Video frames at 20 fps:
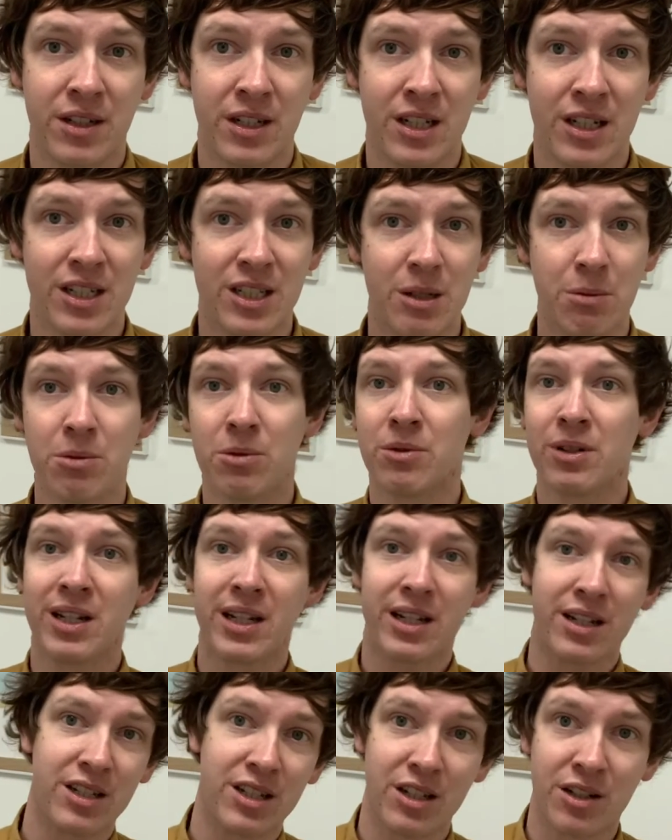So we're on
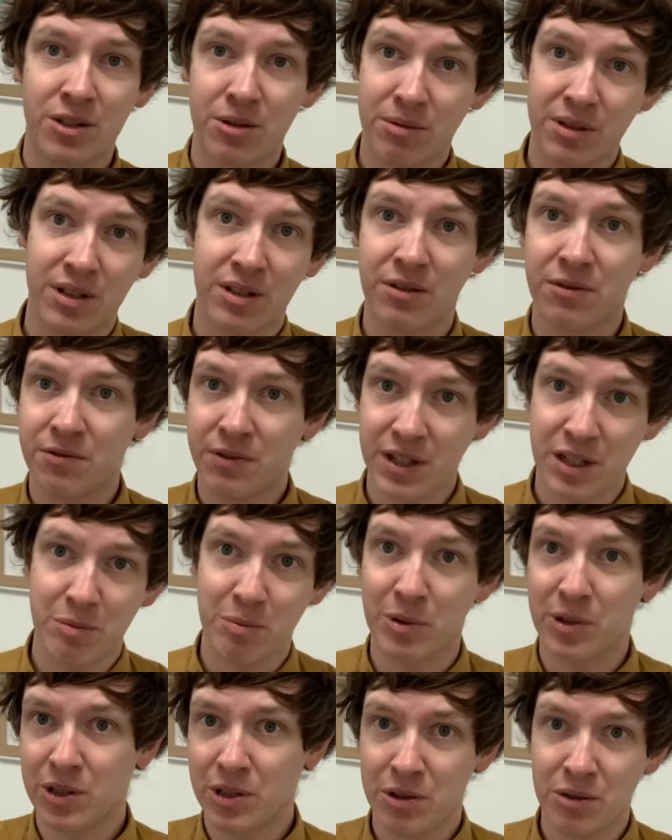LinkedIn, Twitter,
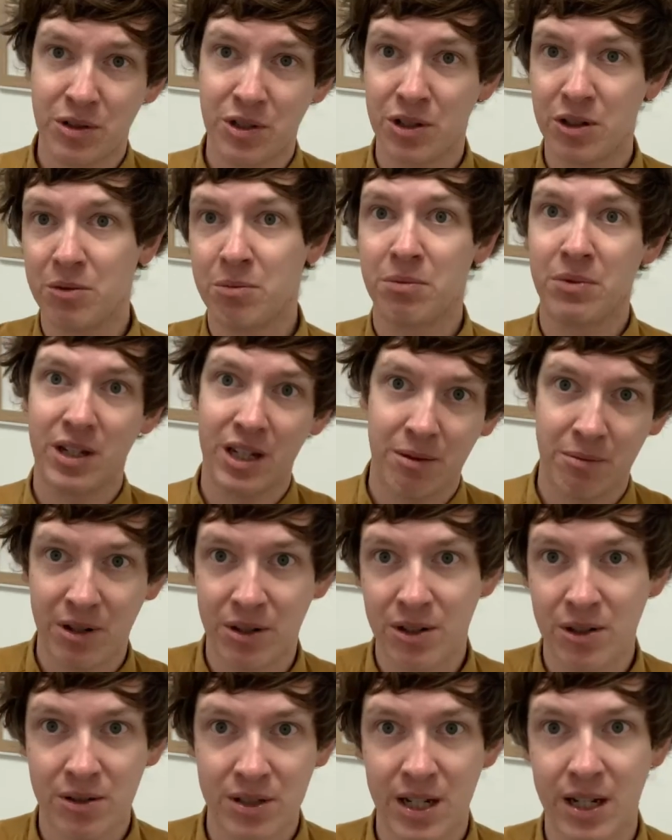Facebook, YouTube, email
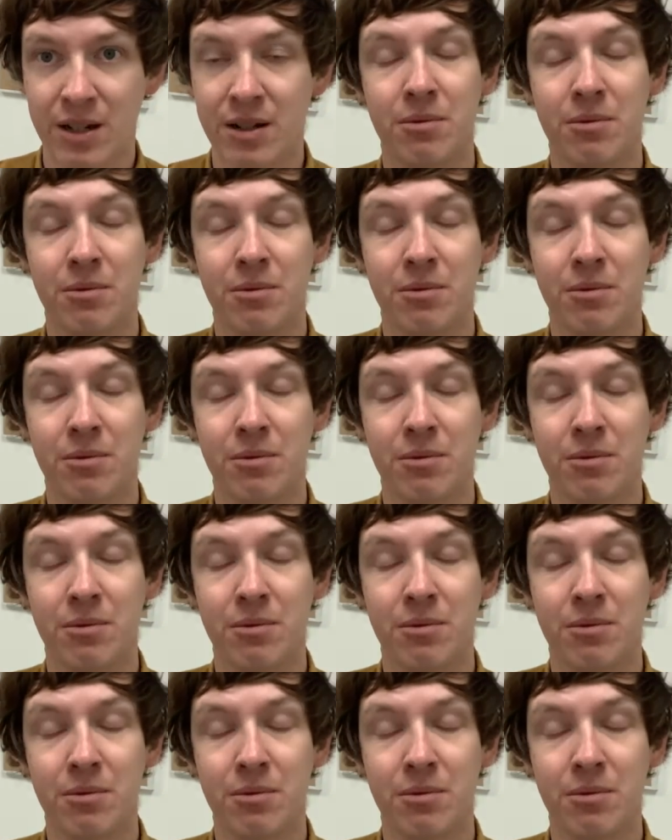newsletter.